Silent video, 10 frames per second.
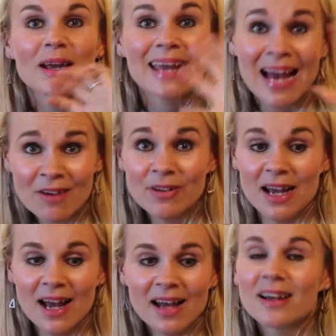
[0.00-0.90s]

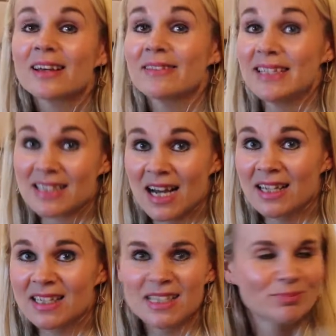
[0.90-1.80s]
Caveat, these
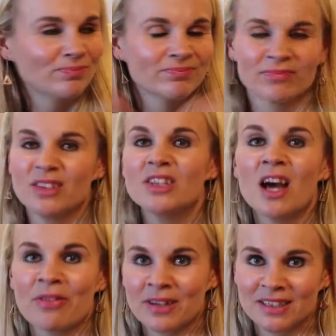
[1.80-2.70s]
colors,
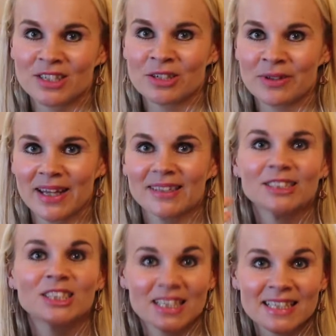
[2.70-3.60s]
nothing to do with
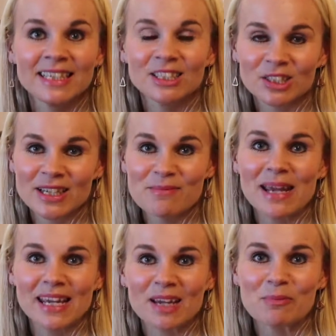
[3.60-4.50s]
it, just literally
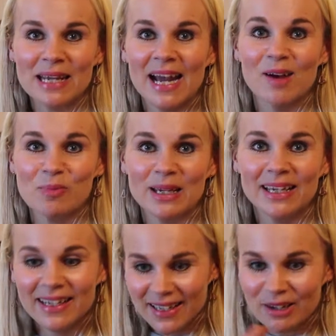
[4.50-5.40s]
making me
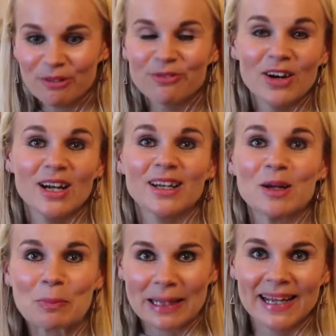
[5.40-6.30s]
happy,
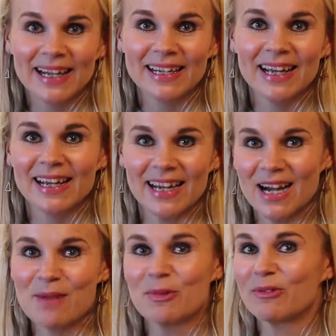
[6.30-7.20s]
fun, playing like
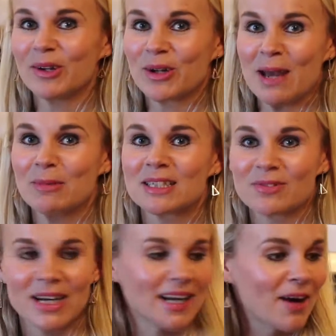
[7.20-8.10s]
I'm a real chemist
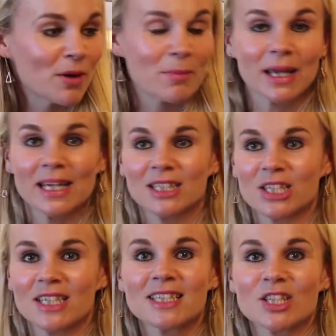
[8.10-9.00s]
right now in my kitchen.